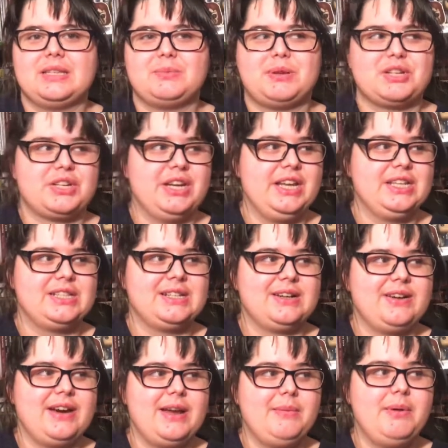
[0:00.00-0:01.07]
like especially
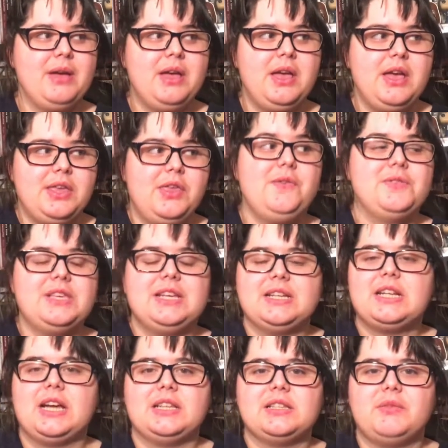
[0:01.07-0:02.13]
Instagram, you've
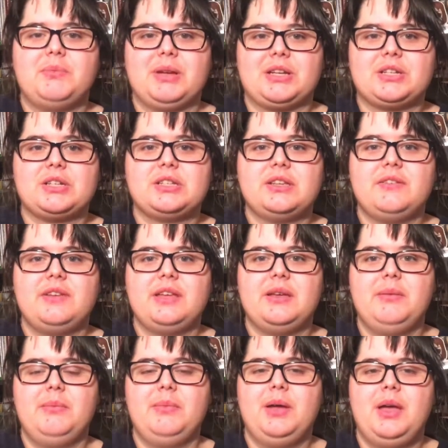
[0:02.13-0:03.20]
seen tons of pictures of
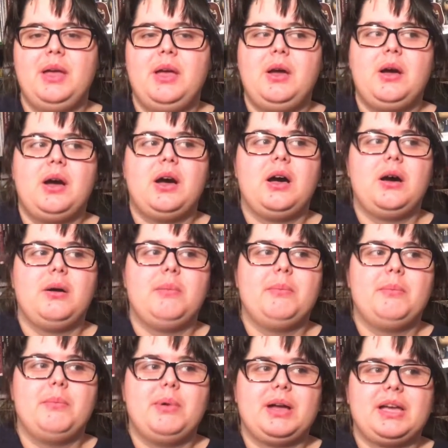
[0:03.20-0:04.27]
him
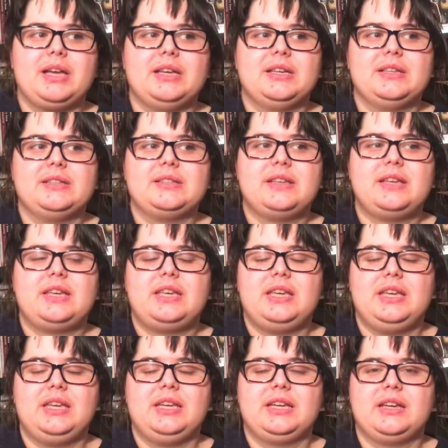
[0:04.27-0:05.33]
because
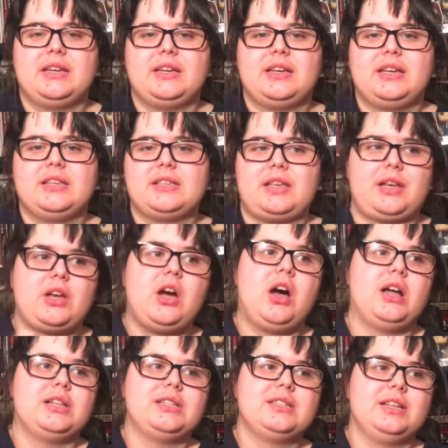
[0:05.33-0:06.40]
he is like
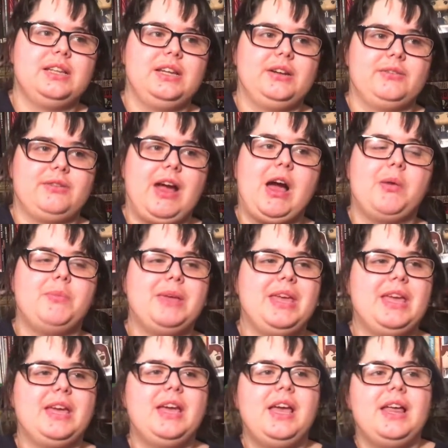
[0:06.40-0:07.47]
constantly around
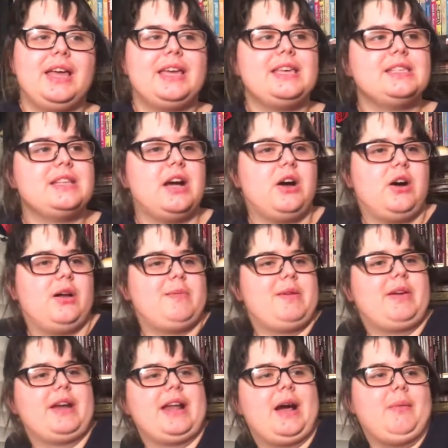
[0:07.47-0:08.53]
me. Like, he's not on
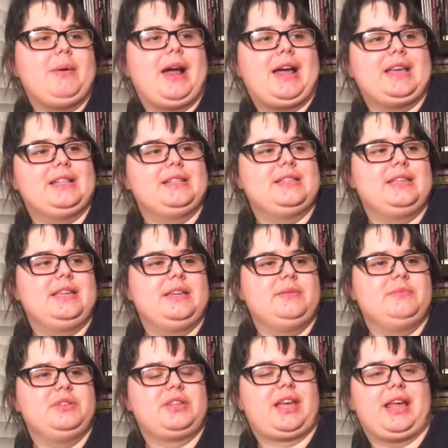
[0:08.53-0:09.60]
me right now, but I can see
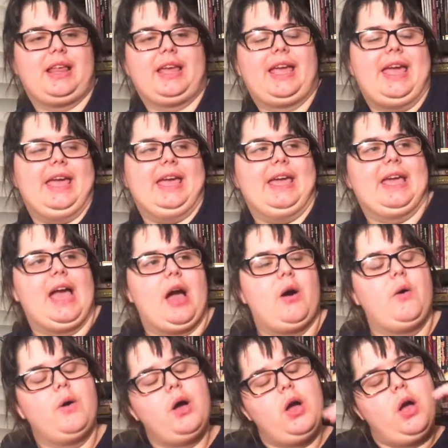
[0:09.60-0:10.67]
him just kind of like hanging
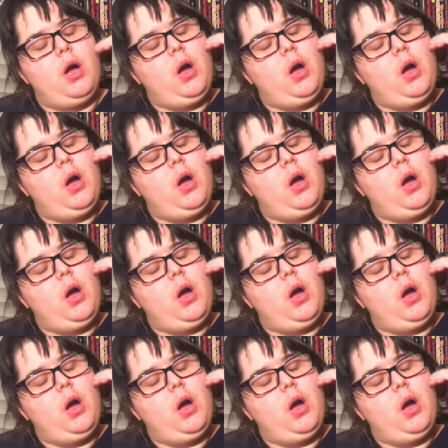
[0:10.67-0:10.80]
out